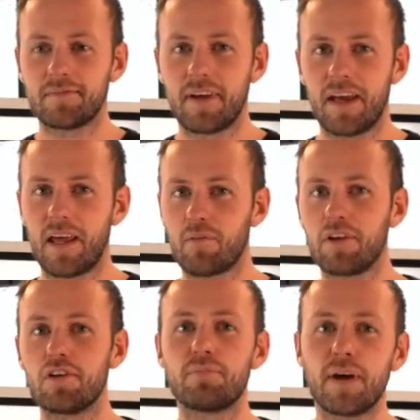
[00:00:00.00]
and I'm going to
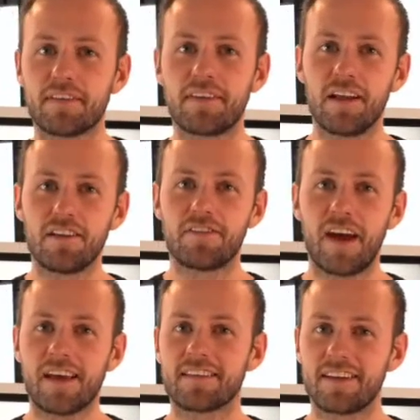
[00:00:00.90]
use myself
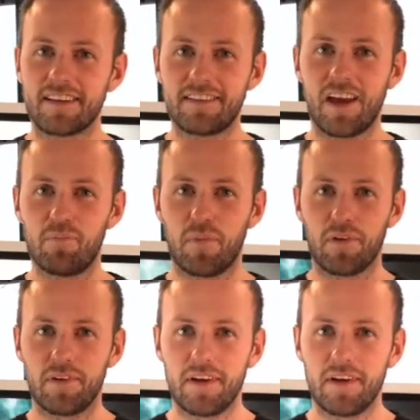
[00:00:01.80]
as an example.